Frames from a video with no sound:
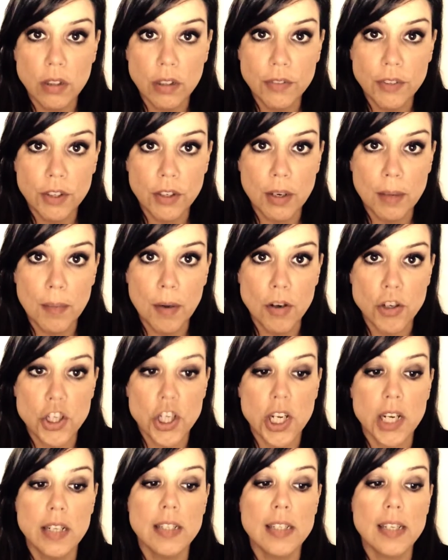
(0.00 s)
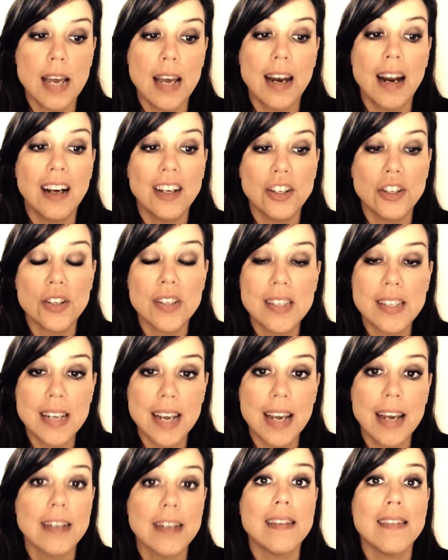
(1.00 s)
of your emotions and
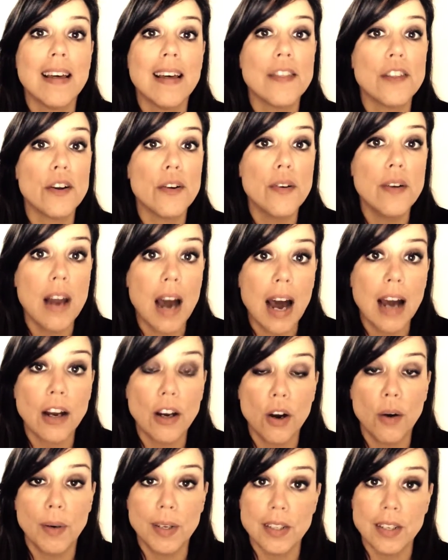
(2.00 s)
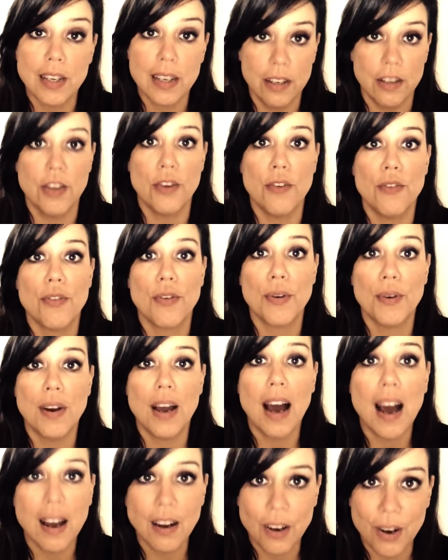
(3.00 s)
understand that they're not going to kill you. They're
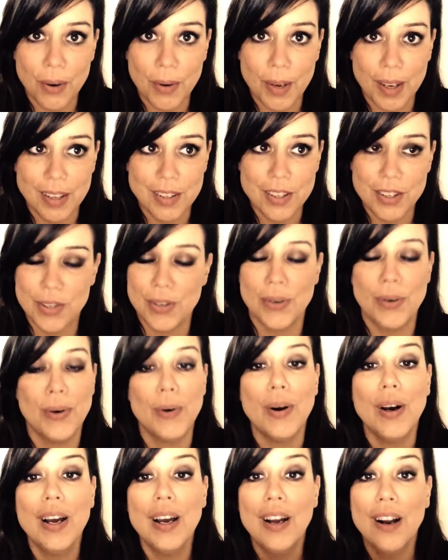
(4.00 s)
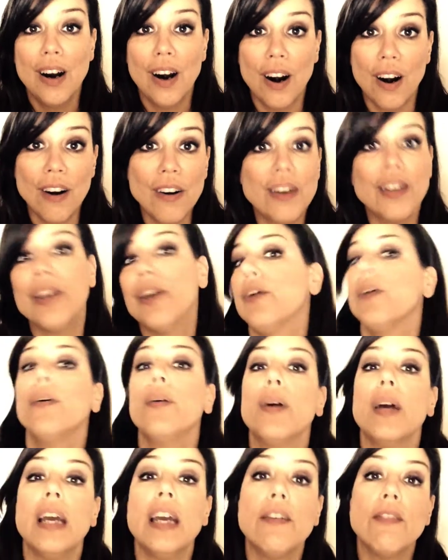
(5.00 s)
not going to hurt
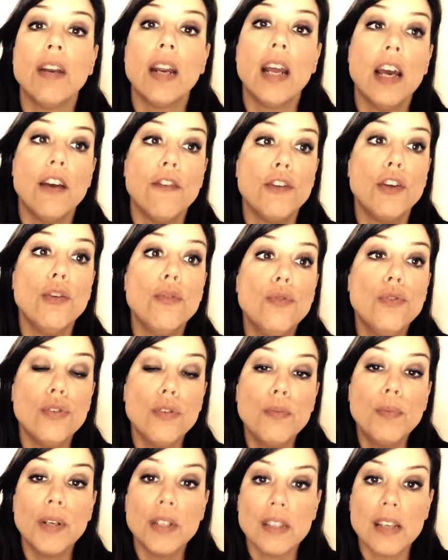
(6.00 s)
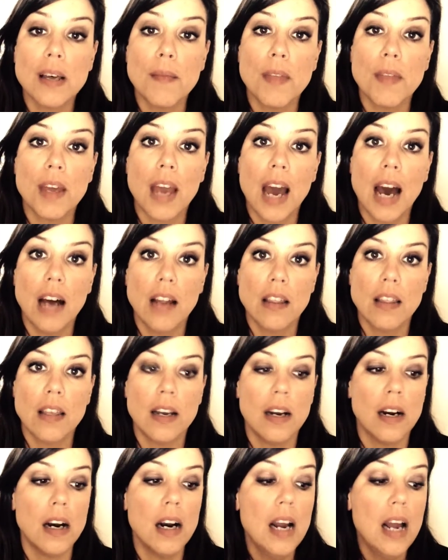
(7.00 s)
you. Even if you do put something out
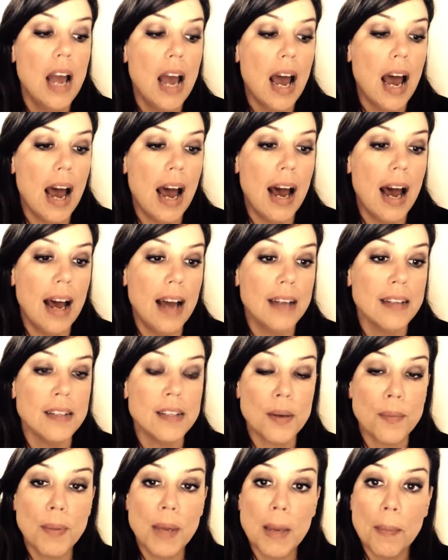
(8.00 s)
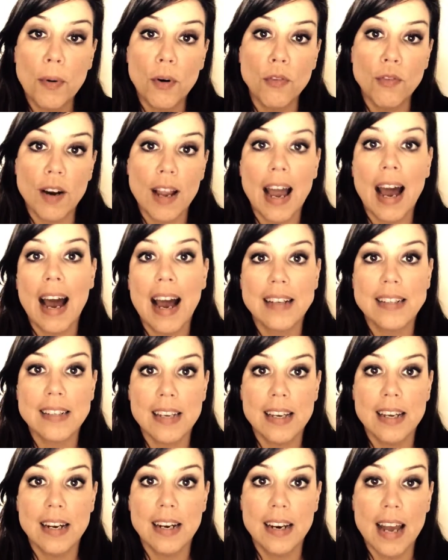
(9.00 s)
there and people react
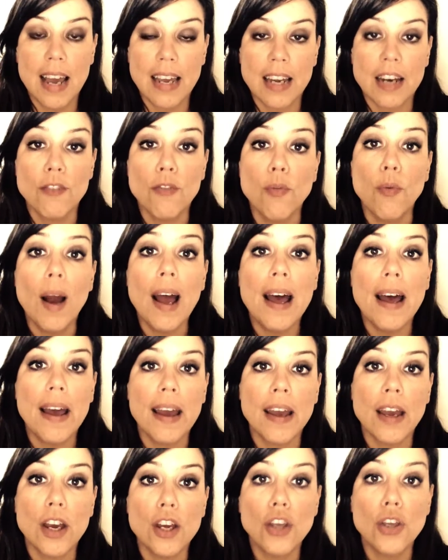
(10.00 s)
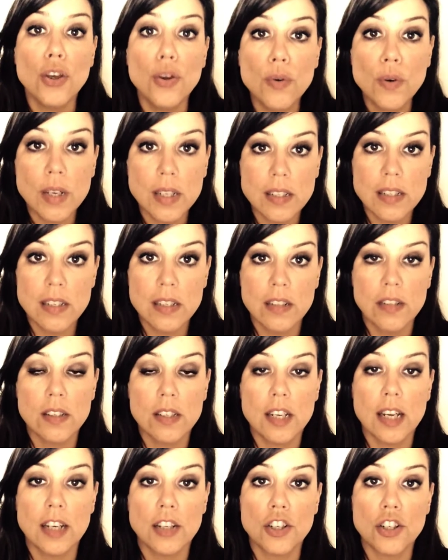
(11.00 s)
in a negative way, you can still
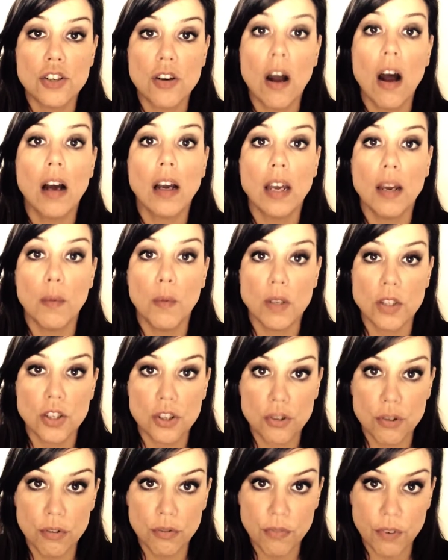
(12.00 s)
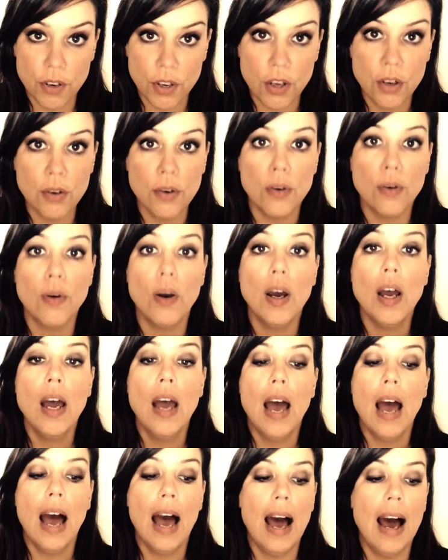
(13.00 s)
stand strong in what's true for you
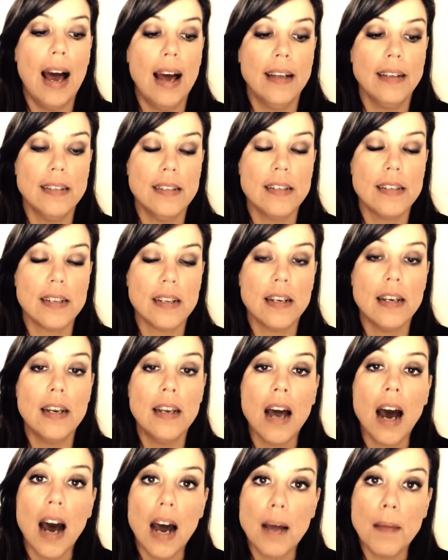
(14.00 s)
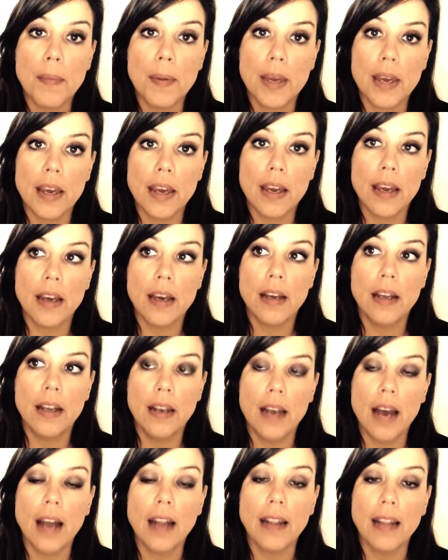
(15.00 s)
and not
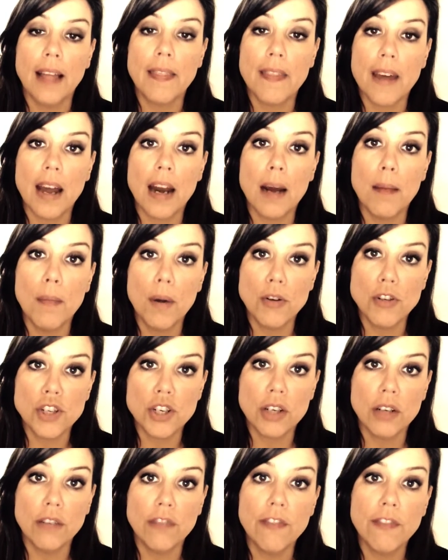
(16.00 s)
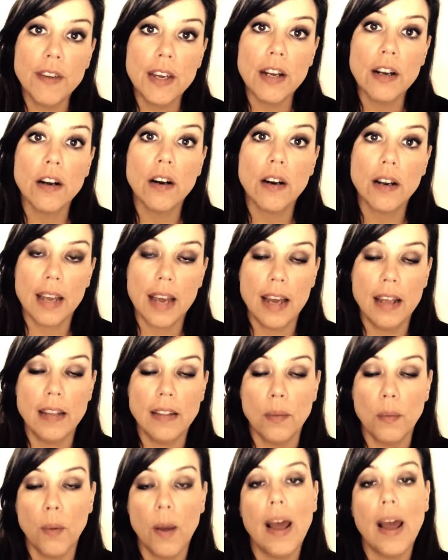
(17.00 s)
let that emotional fear get
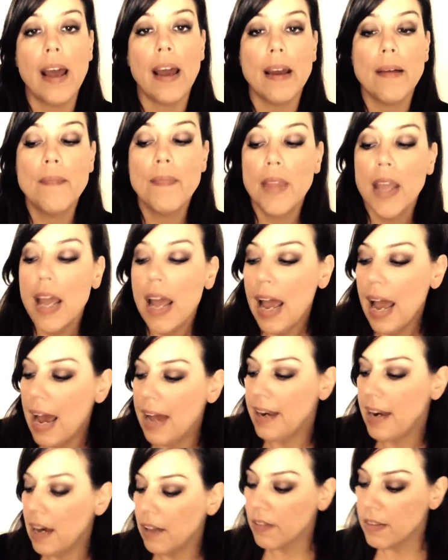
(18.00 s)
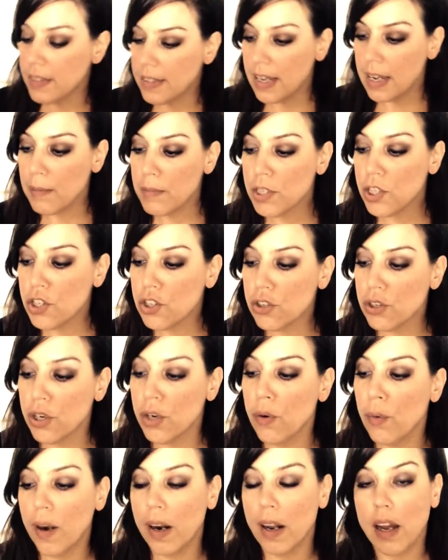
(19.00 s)
in the way. And now the same is
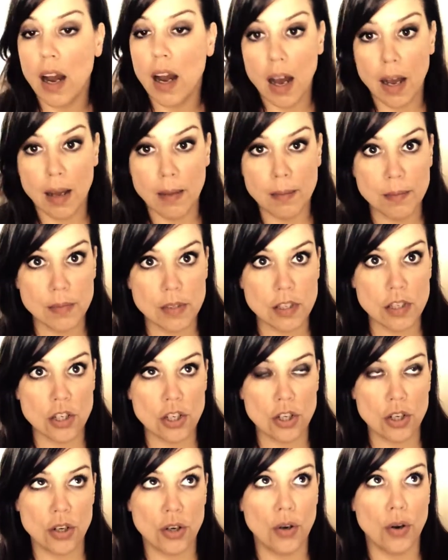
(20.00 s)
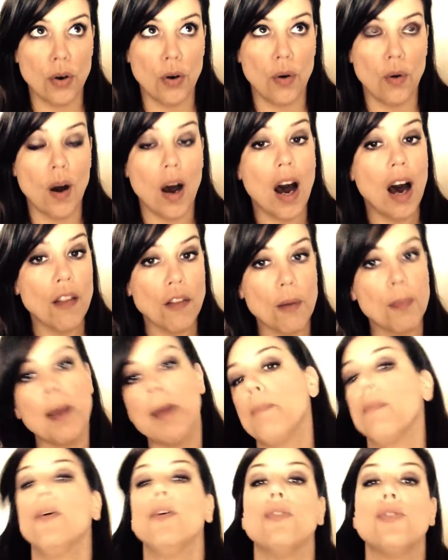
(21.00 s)
true when it comes to other
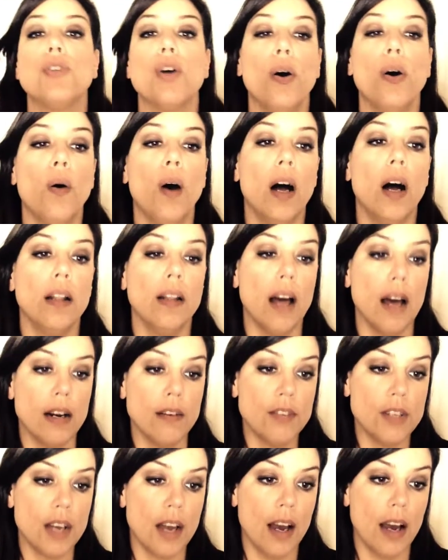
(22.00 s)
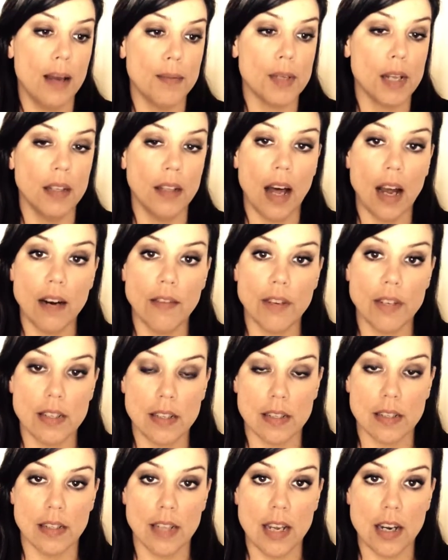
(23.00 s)
people. So a lot of times, a lot of us
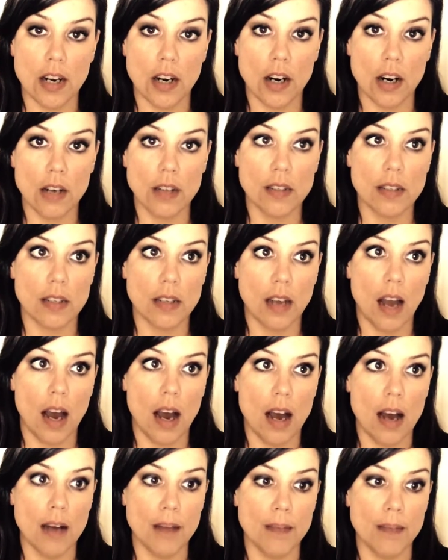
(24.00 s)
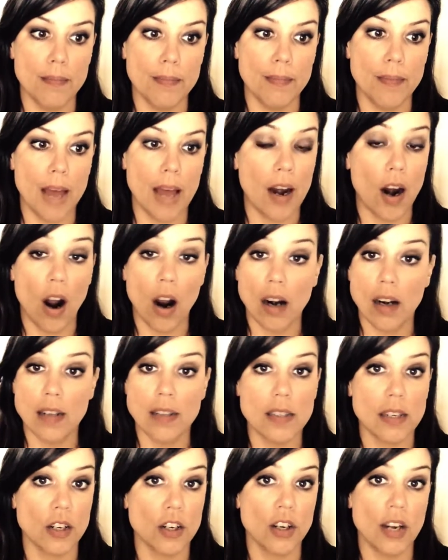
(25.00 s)
as leaders and
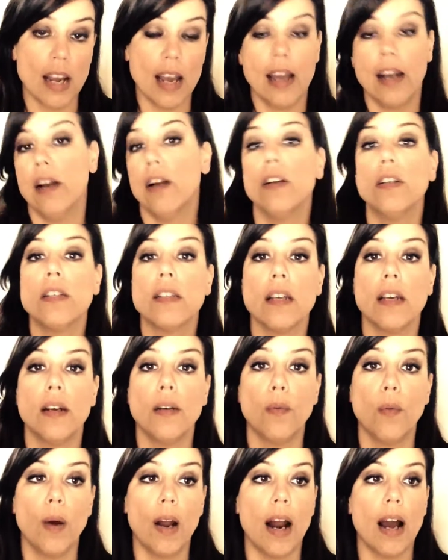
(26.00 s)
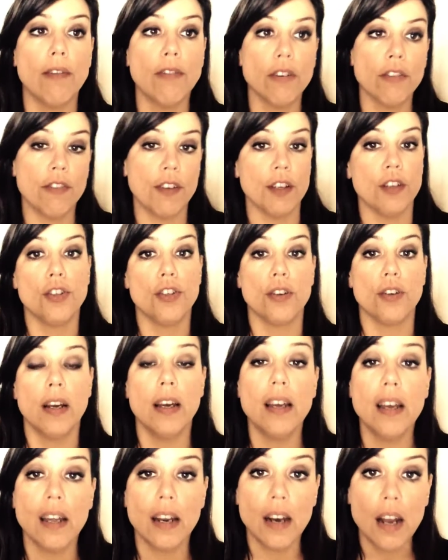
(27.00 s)
artists and creators in whatever field you're
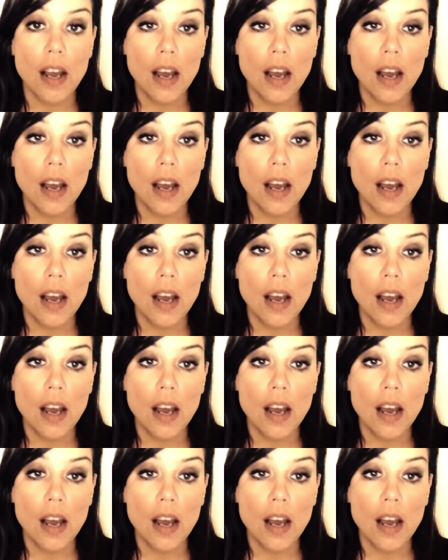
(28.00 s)
in,